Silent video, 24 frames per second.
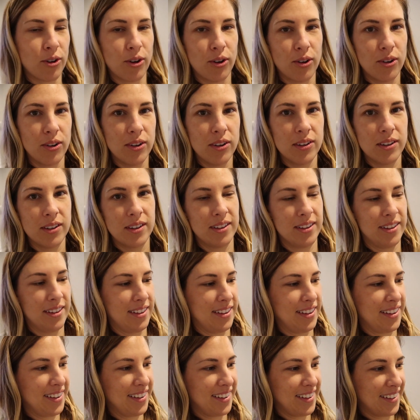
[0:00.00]
roll.
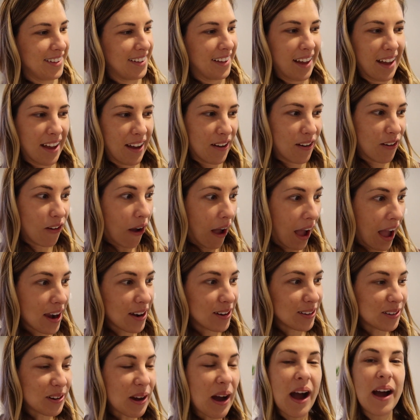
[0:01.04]
I
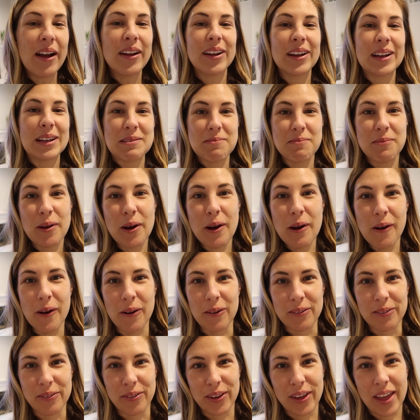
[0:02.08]
don't know how you're gonna
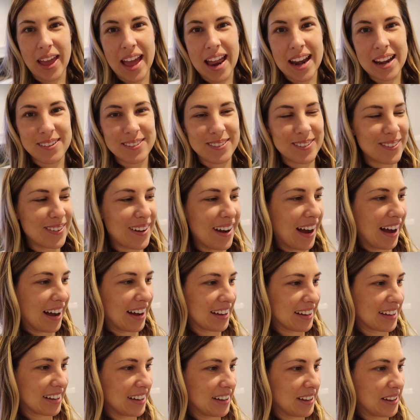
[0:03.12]
move. How can't even
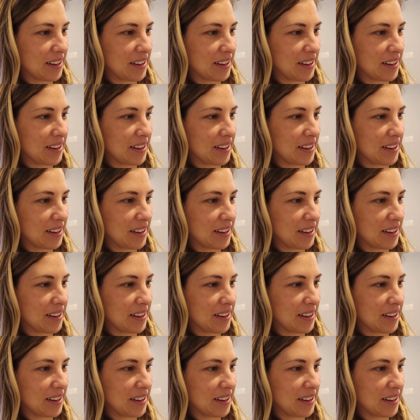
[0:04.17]
walk.